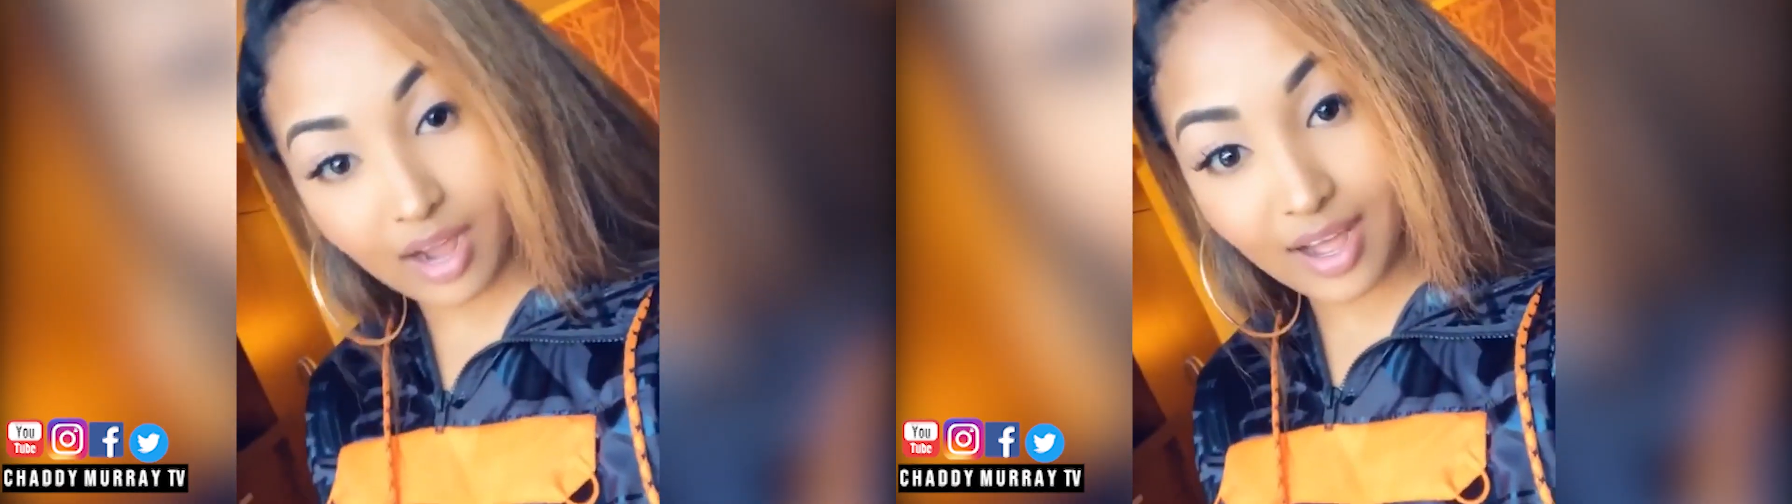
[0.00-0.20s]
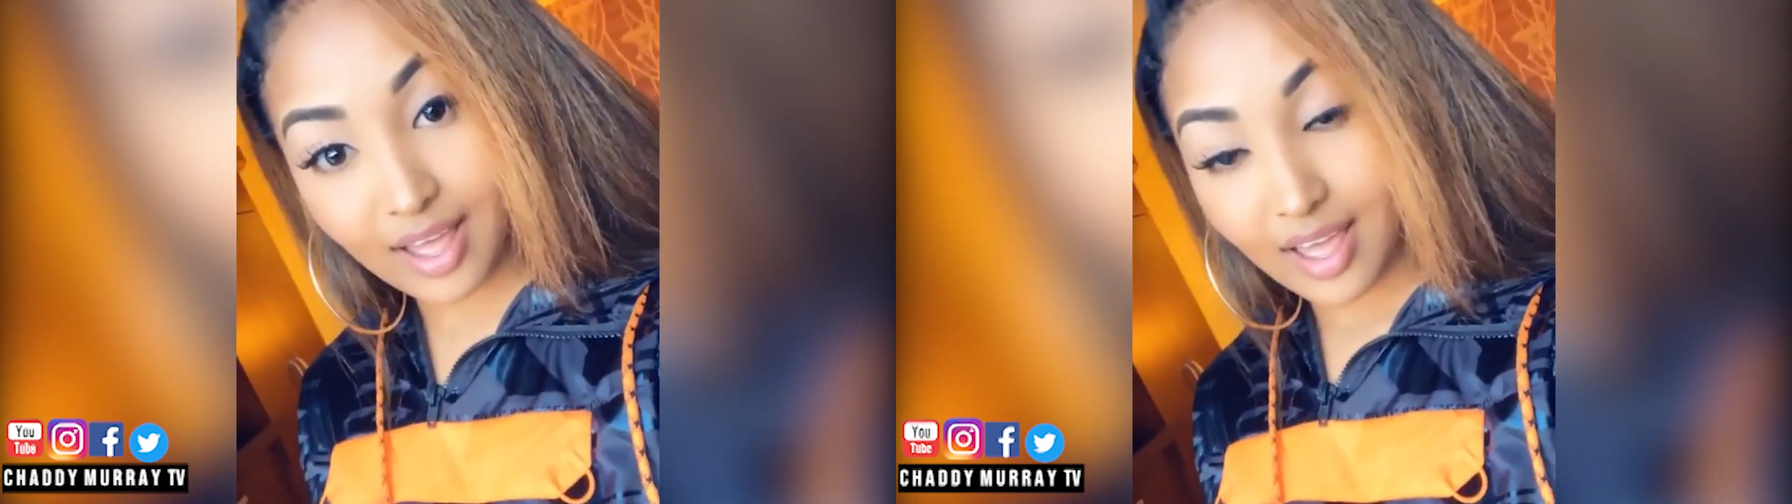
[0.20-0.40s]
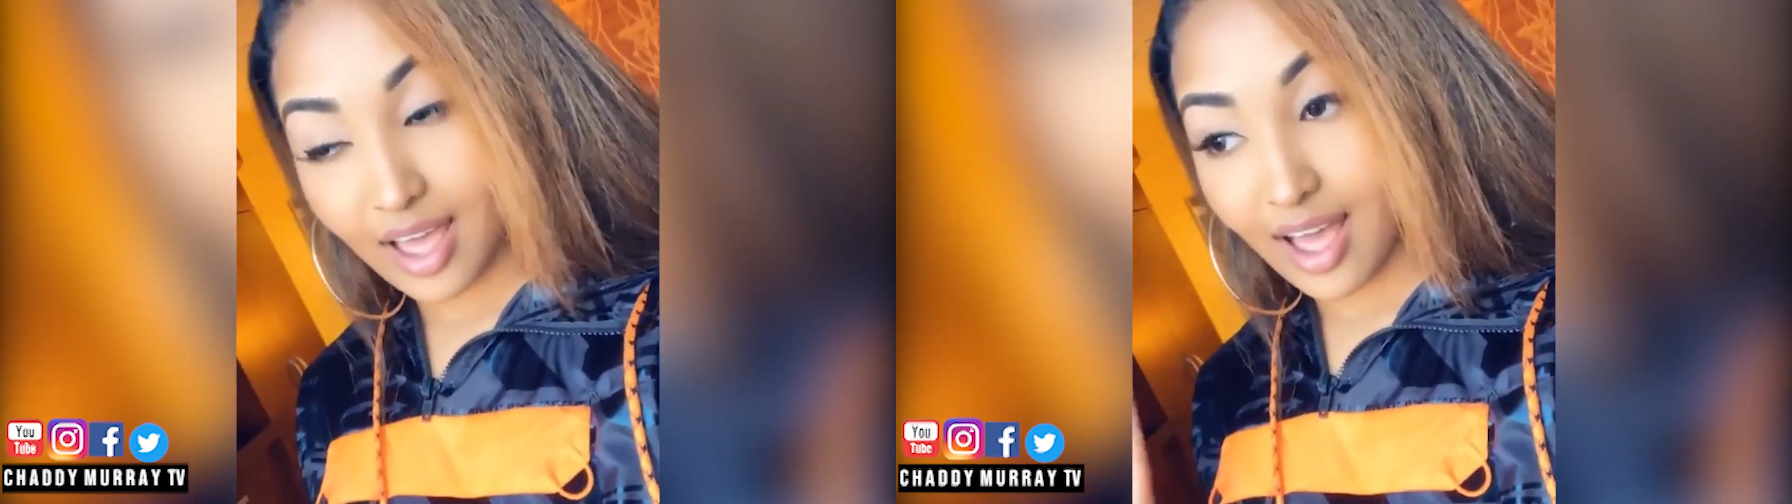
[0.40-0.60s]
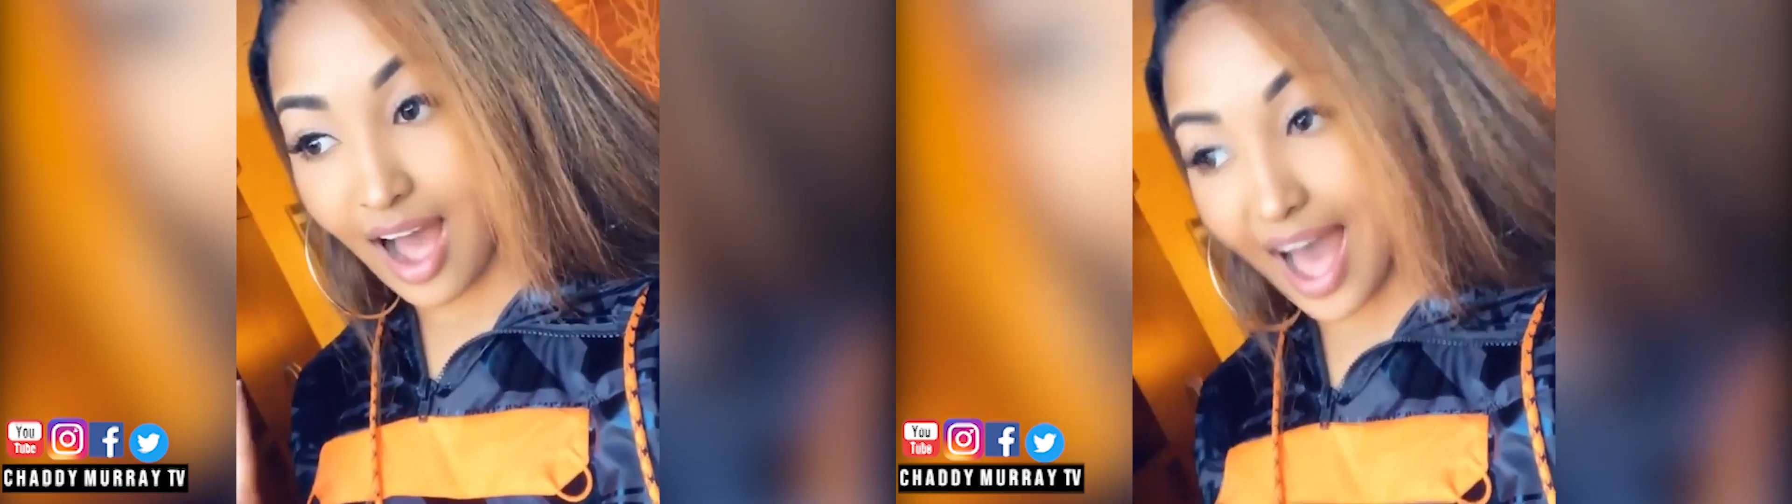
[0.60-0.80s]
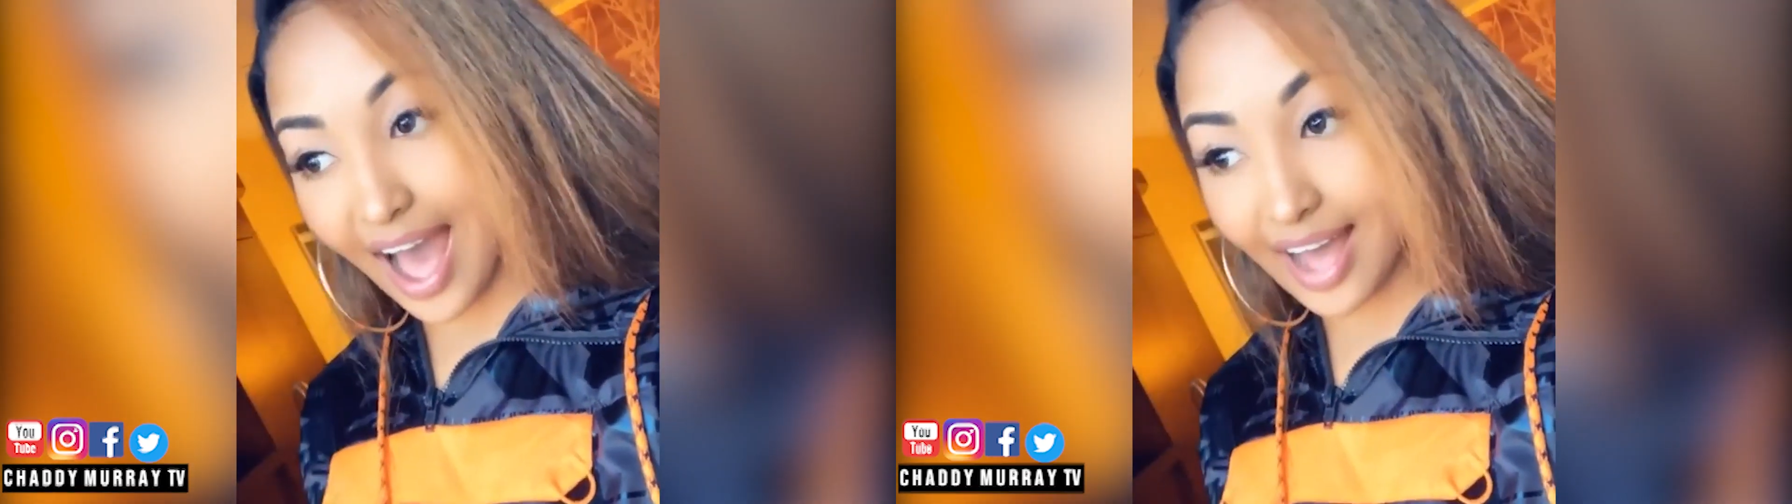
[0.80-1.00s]
I gonna be in
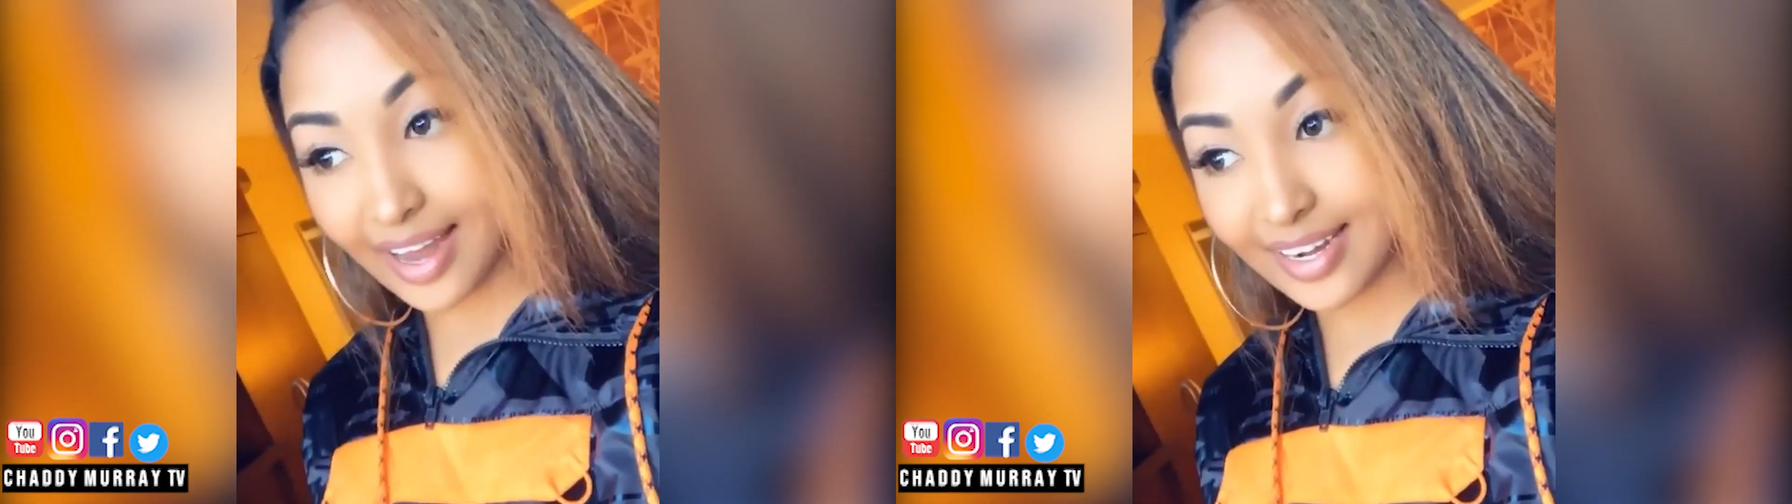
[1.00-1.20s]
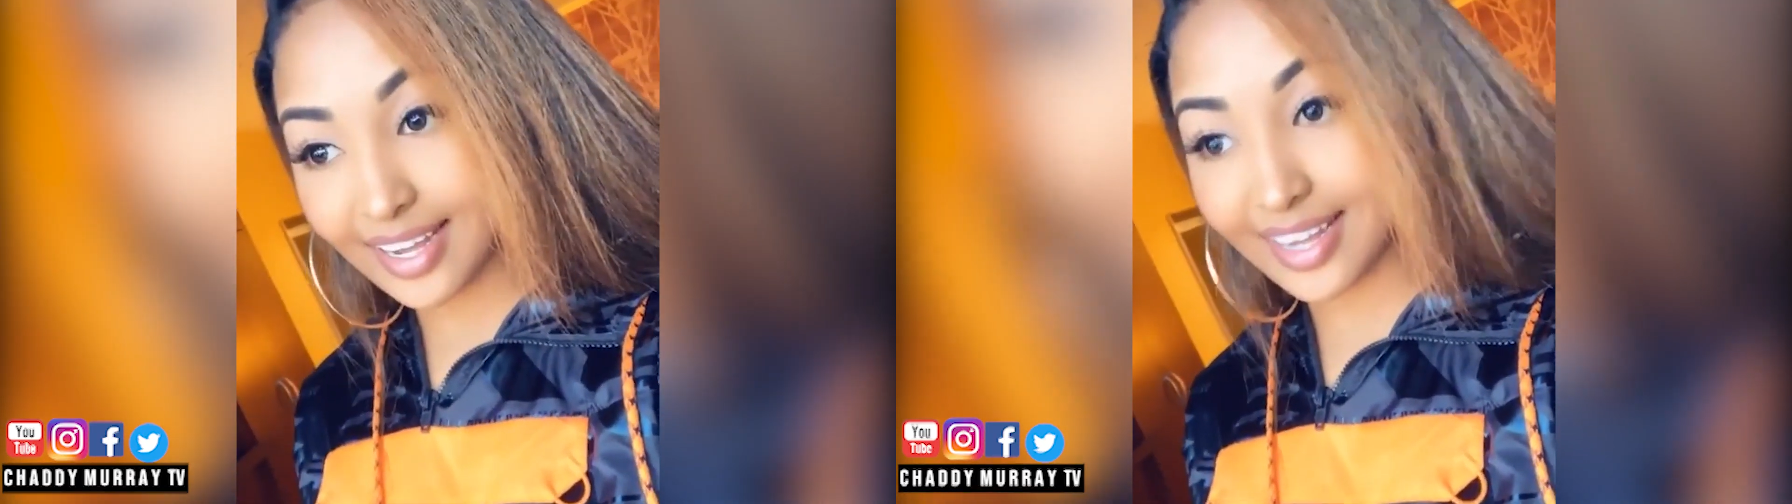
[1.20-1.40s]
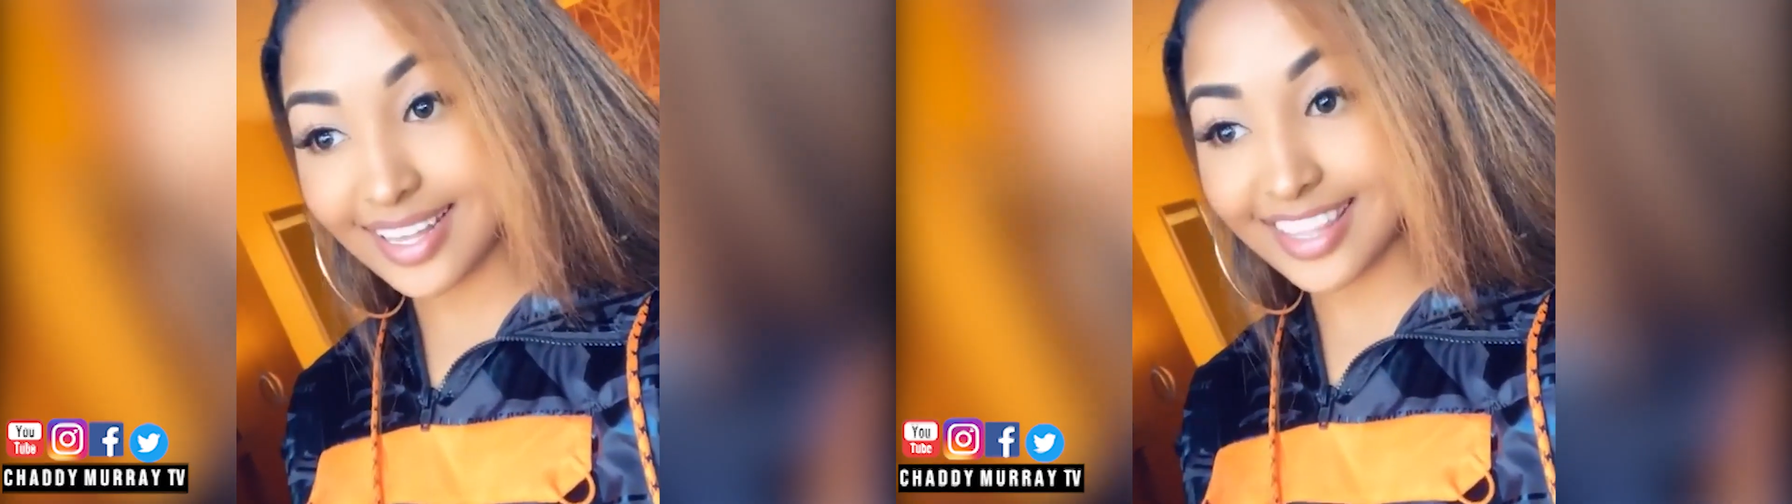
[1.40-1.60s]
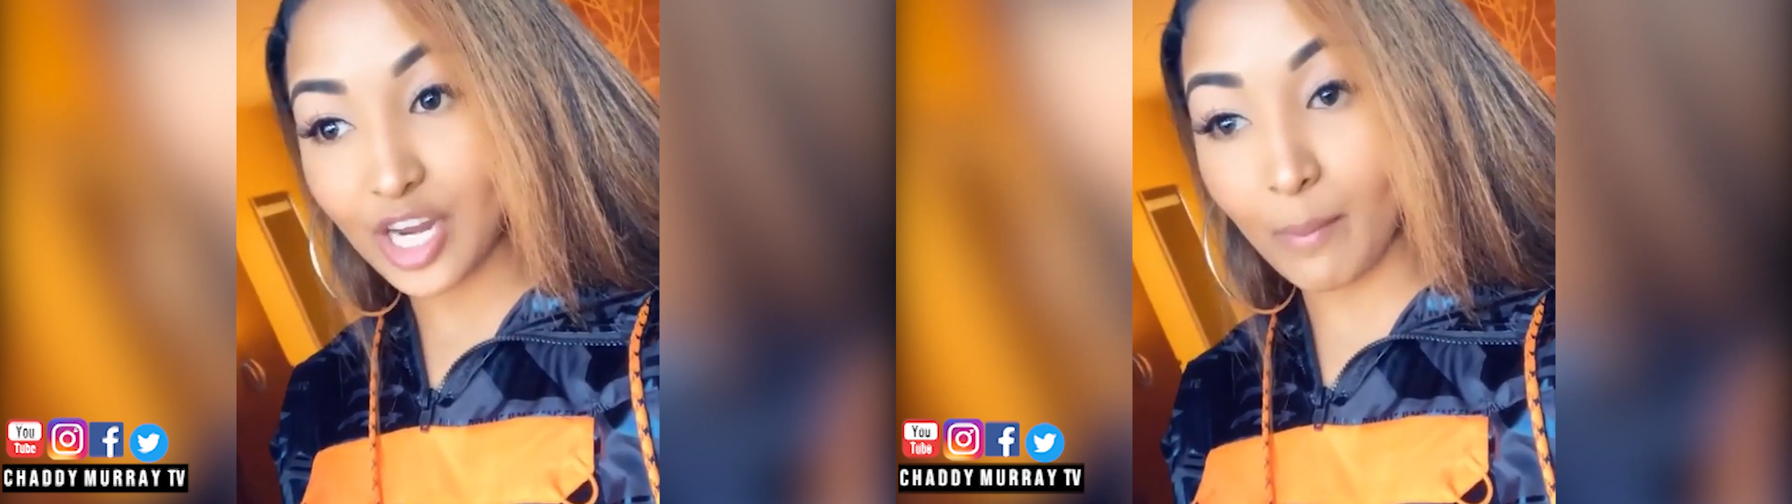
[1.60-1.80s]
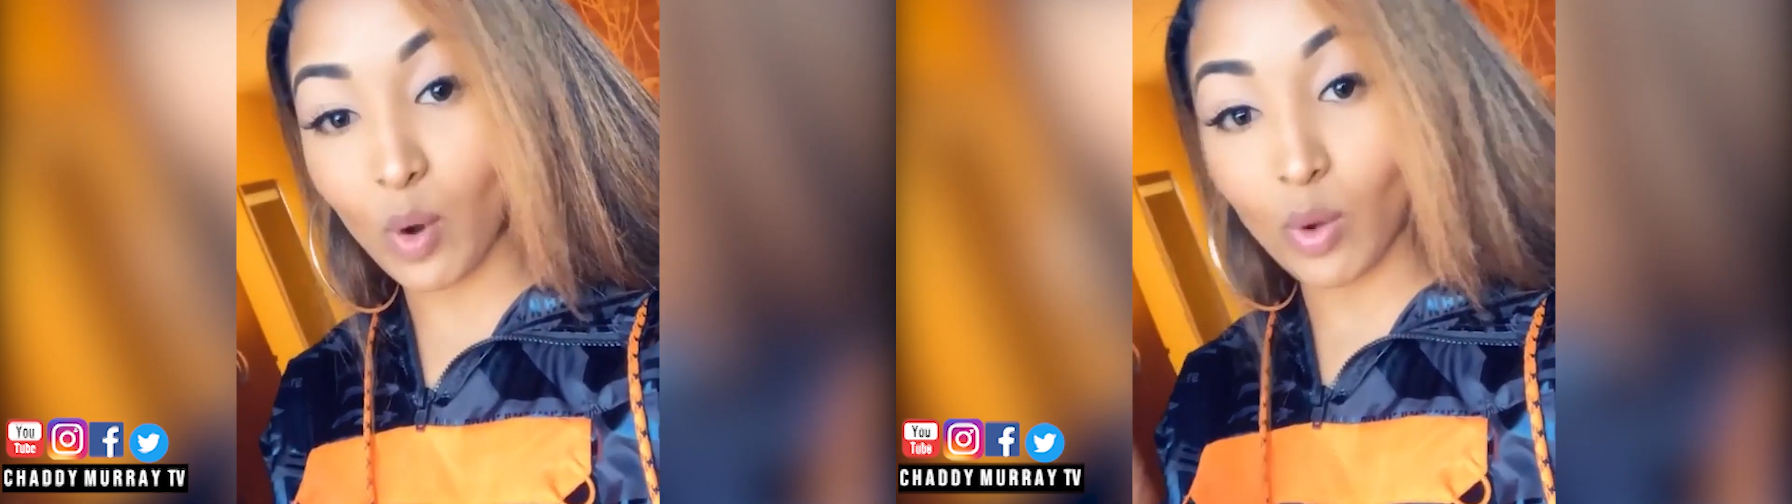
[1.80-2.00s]
the comment section